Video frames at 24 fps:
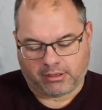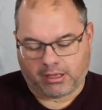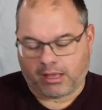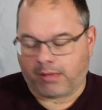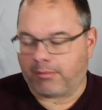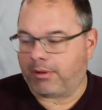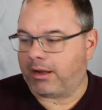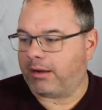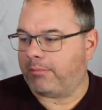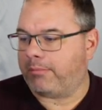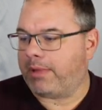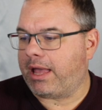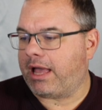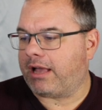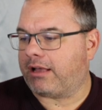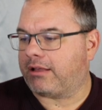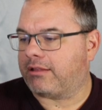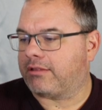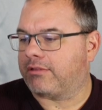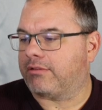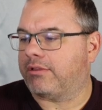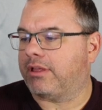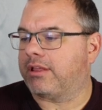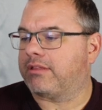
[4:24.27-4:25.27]
I'm on a Mac,
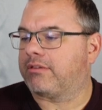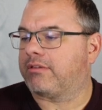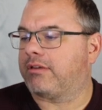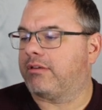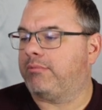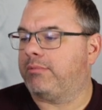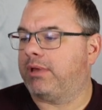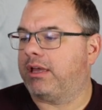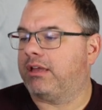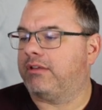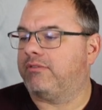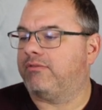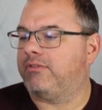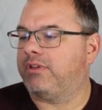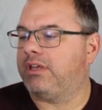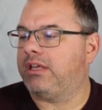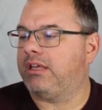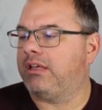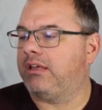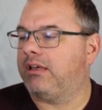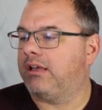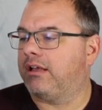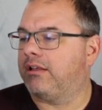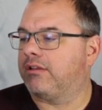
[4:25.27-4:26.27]
so that's Command
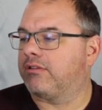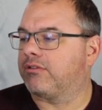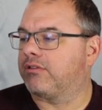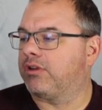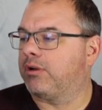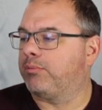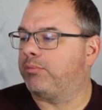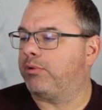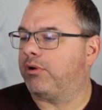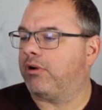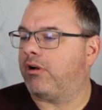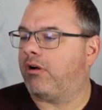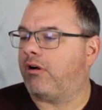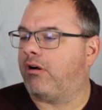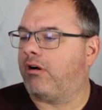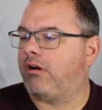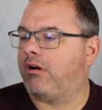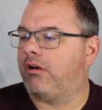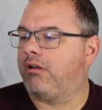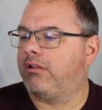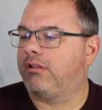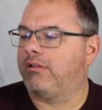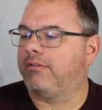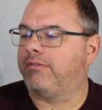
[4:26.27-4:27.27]
V, and it's going to put
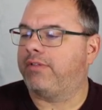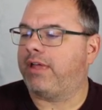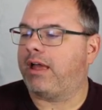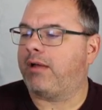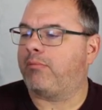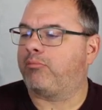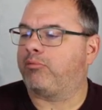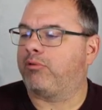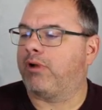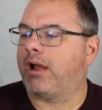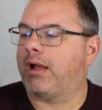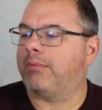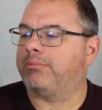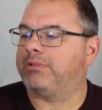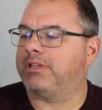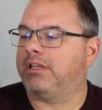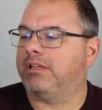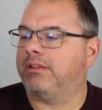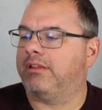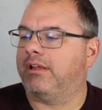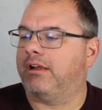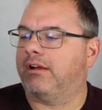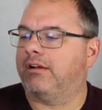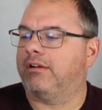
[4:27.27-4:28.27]
all of that prompt
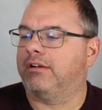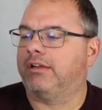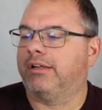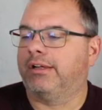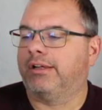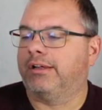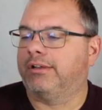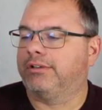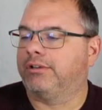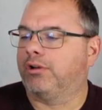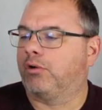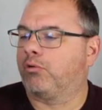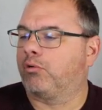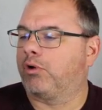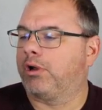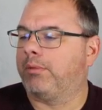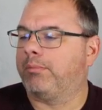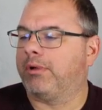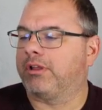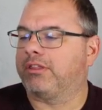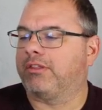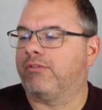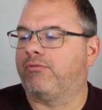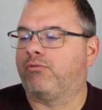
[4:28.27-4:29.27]
in there. Don't worry
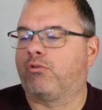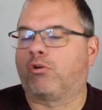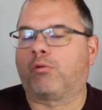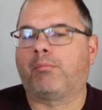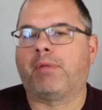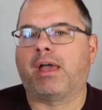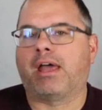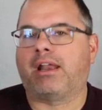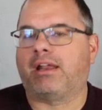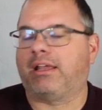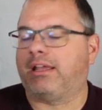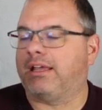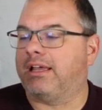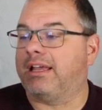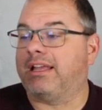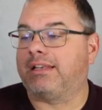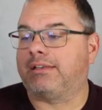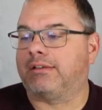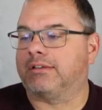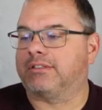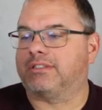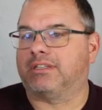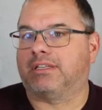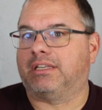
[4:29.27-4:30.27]
about the formatting.
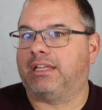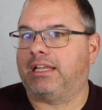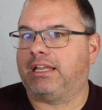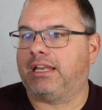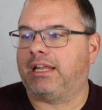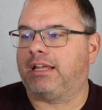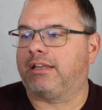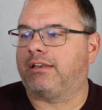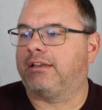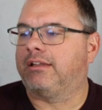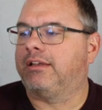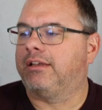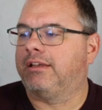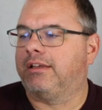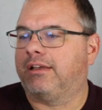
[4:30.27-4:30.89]
It doesn't need it.